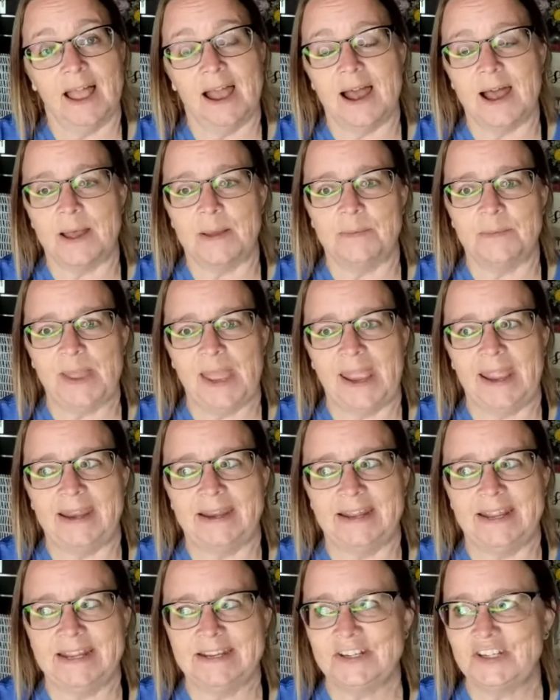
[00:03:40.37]
Um,
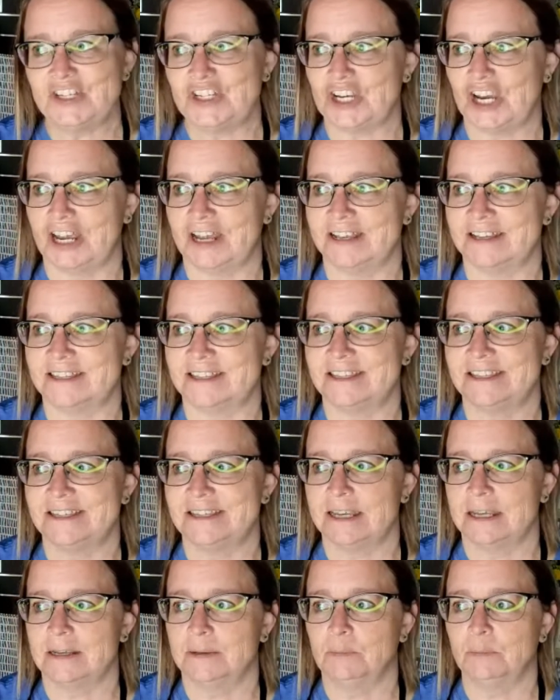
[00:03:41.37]
and it
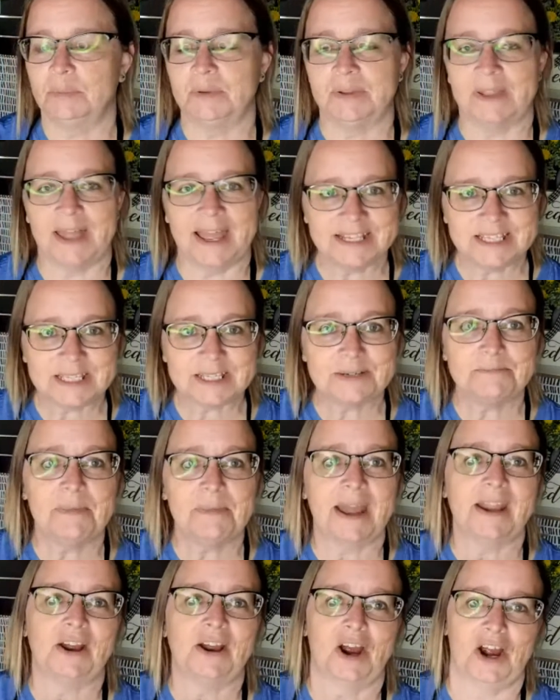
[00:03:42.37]
just blessed
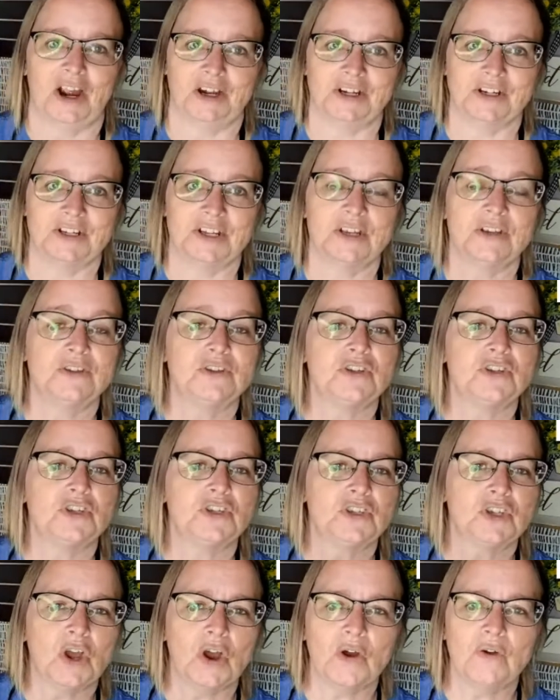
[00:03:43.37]
my heart
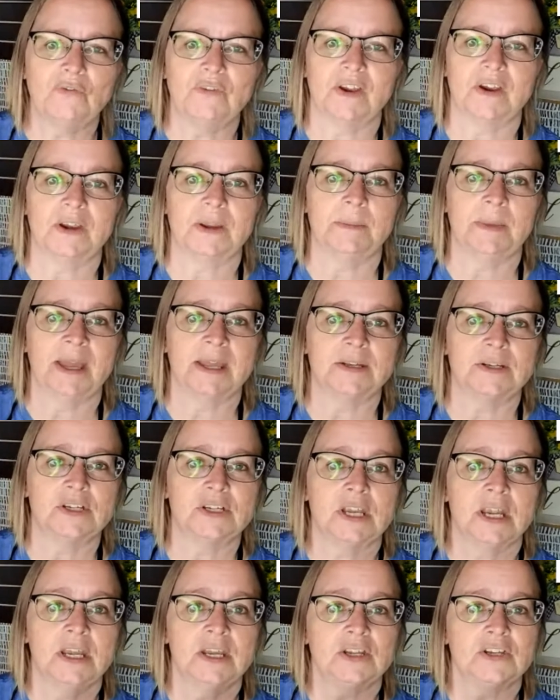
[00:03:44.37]
so very
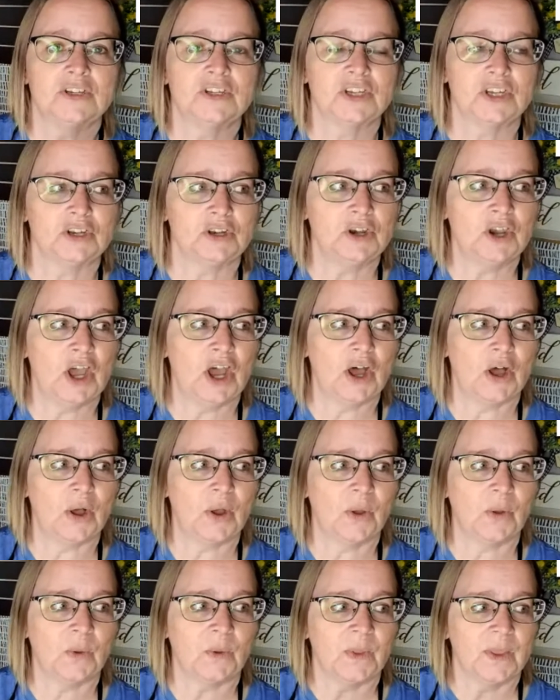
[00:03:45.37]
much to
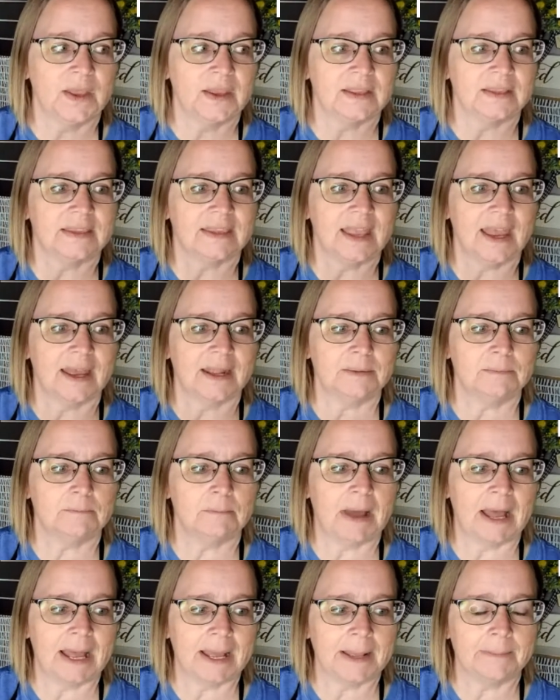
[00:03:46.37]
know that
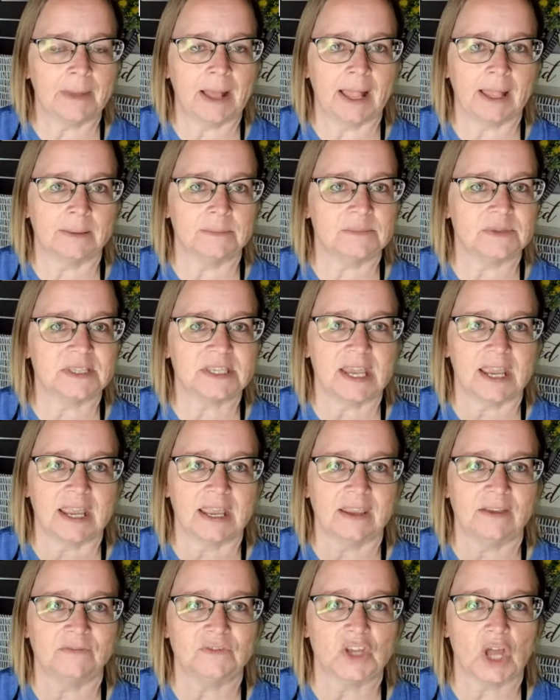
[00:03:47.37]
my mom
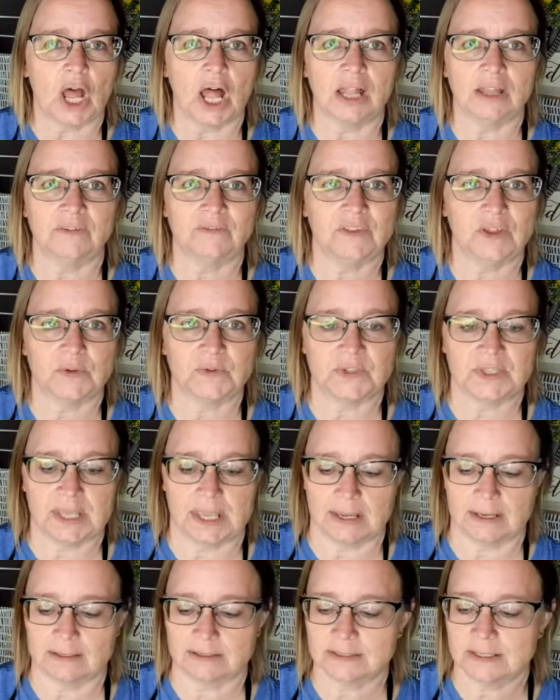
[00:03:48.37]
saved all of those
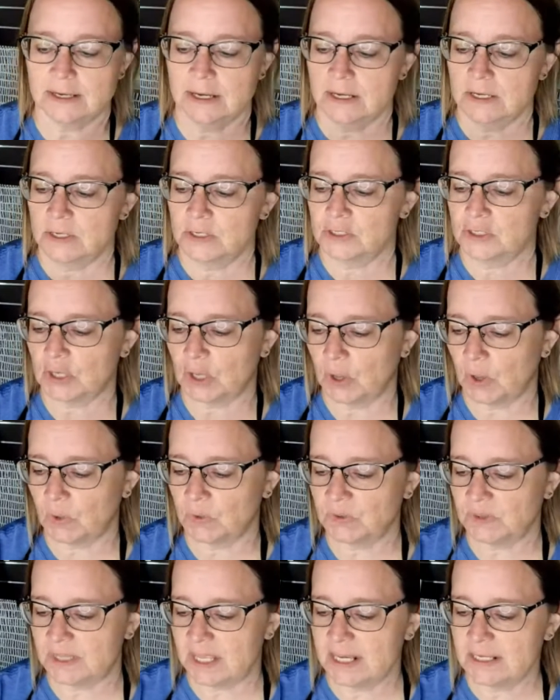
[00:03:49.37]
things.
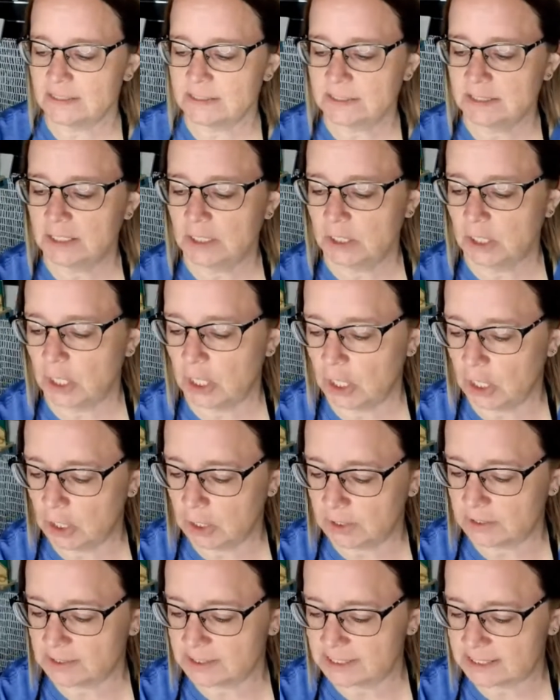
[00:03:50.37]
So this
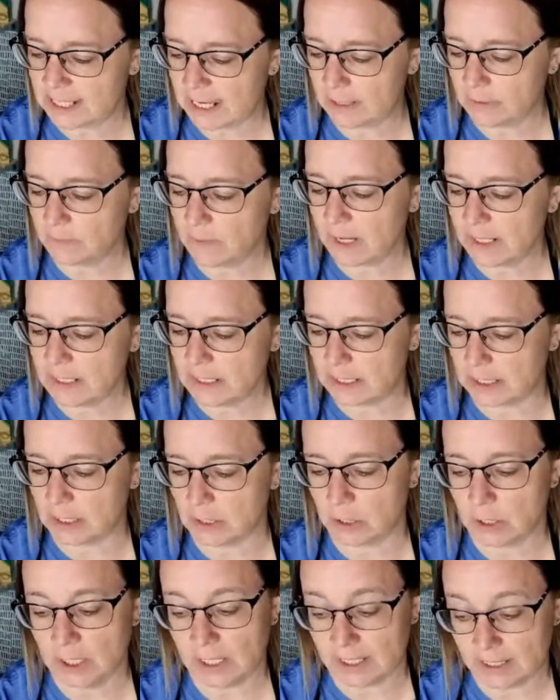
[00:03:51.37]
little set right
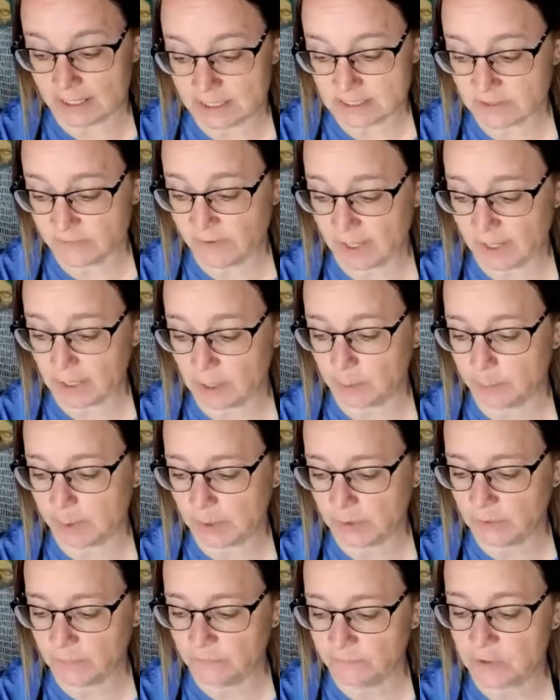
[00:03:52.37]
here, it is
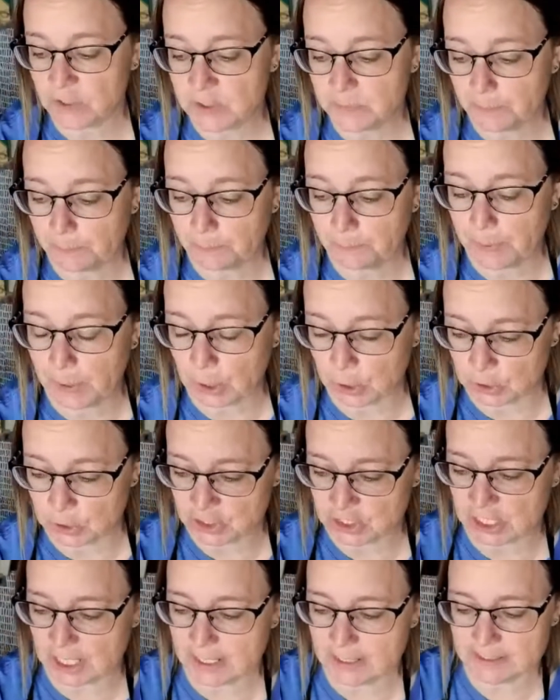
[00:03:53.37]
available for
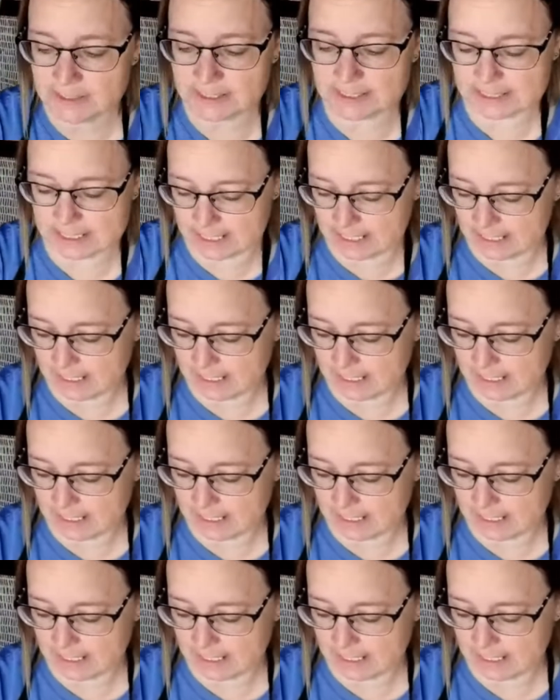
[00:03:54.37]
purchase.